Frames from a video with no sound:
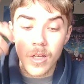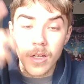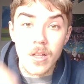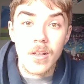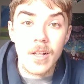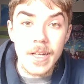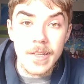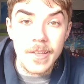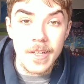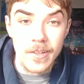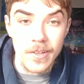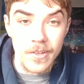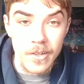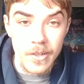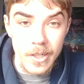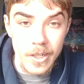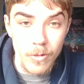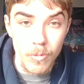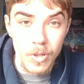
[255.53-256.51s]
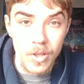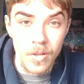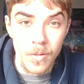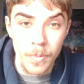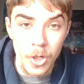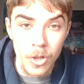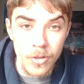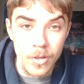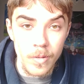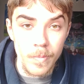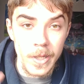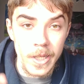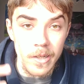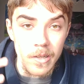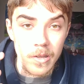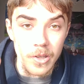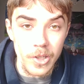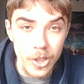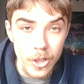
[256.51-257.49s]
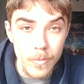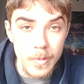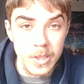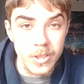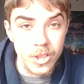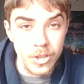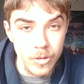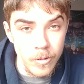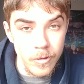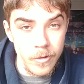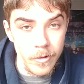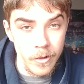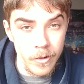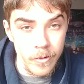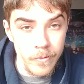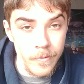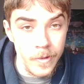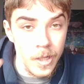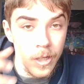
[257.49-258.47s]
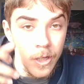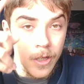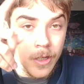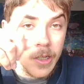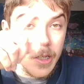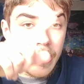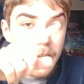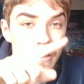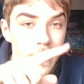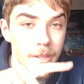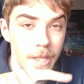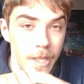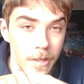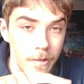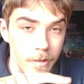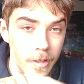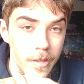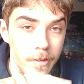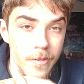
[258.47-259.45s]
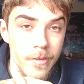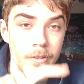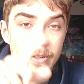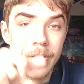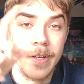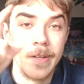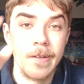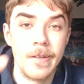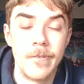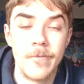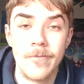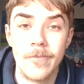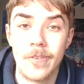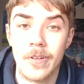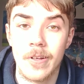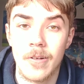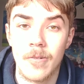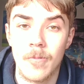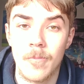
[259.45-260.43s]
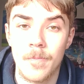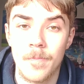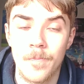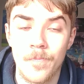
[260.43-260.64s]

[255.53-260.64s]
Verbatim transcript: classic Sonic was supposed to be a little bit shorter than this Sonic. So,